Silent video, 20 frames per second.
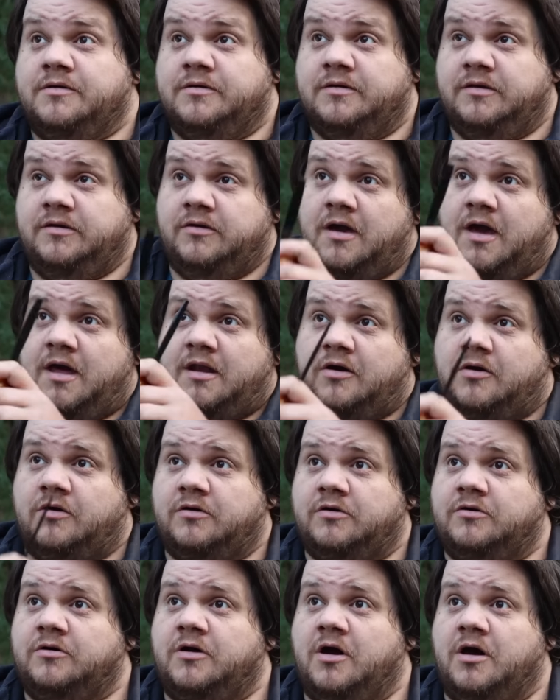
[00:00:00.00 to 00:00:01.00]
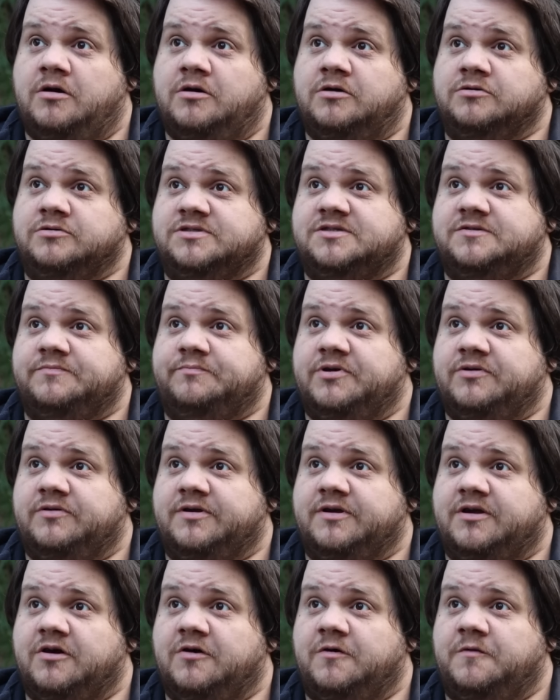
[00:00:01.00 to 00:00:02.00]
You got a whole host of
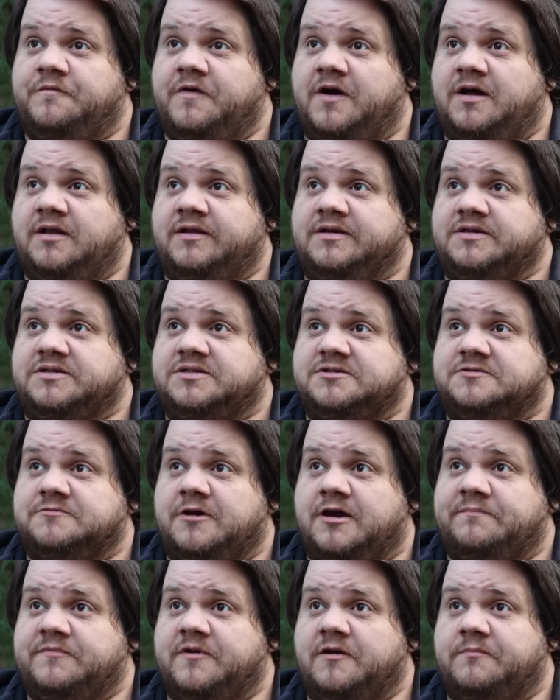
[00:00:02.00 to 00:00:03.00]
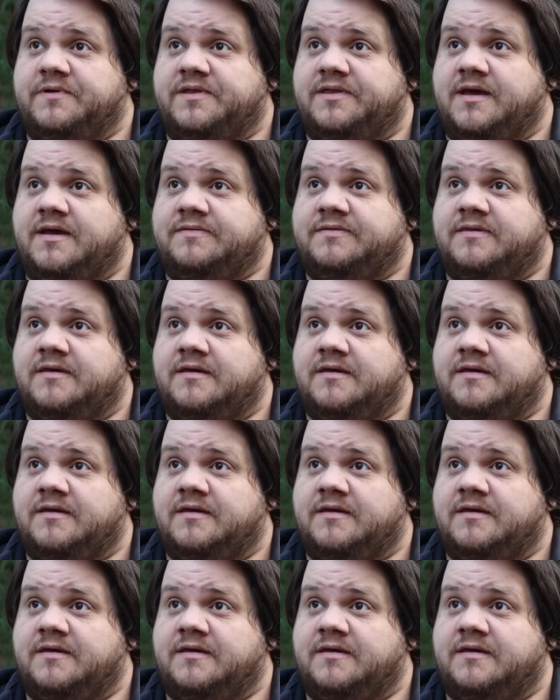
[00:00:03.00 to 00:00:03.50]
building code violations wrapped up in that